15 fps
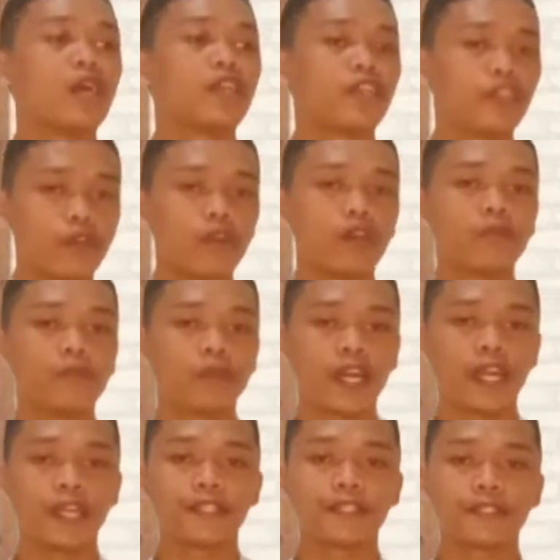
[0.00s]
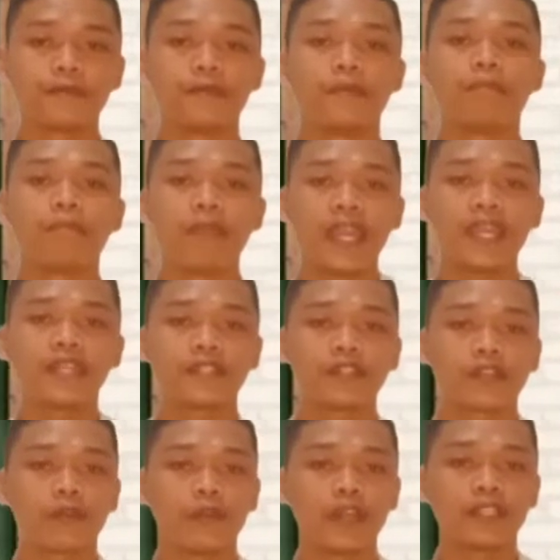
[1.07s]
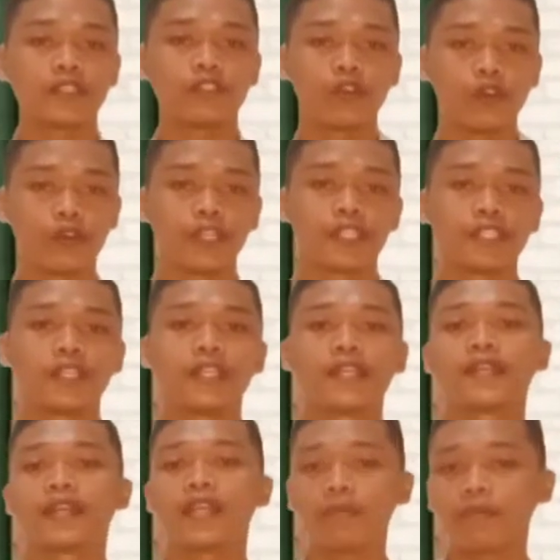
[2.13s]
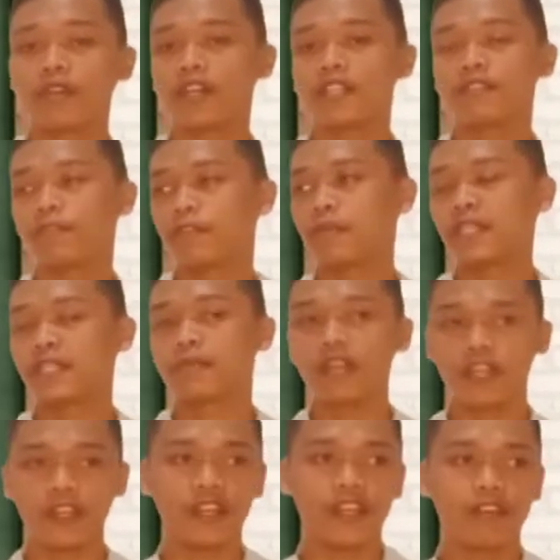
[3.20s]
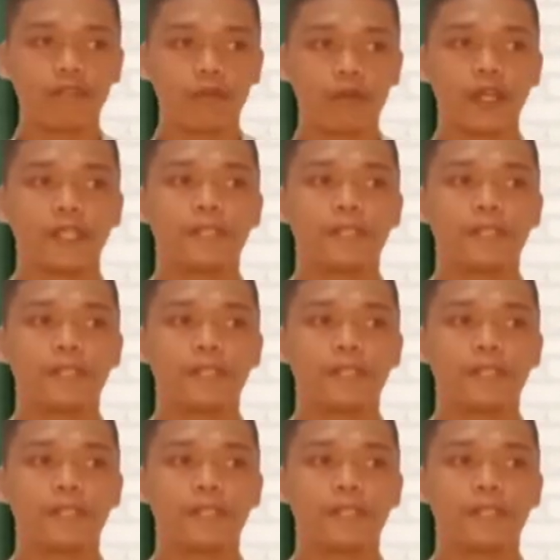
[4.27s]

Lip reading: You are right. May is the correct choice. Clap your hands for Miss Marlene, everyone.